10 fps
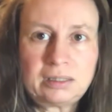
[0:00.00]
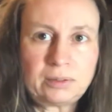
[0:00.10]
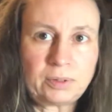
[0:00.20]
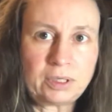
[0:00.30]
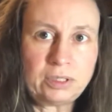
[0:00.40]

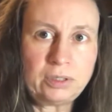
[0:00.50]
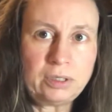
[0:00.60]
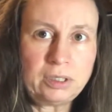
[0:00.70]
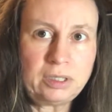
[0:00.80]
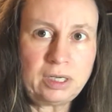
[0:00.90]
We're going to do
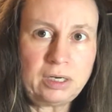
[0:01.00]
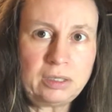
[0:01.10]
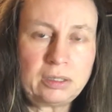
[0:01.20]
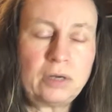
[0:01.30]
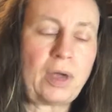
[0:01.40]
good there?
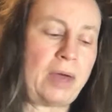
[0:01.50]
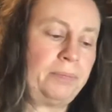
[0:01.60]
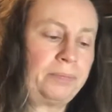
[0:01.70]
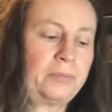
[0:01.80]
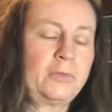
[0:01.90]
Okay.
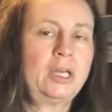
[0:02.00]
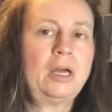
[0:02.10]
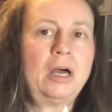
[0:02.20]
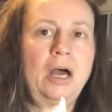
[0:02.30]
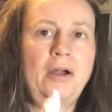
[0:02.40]

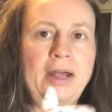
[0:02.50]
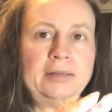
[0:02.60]
All right.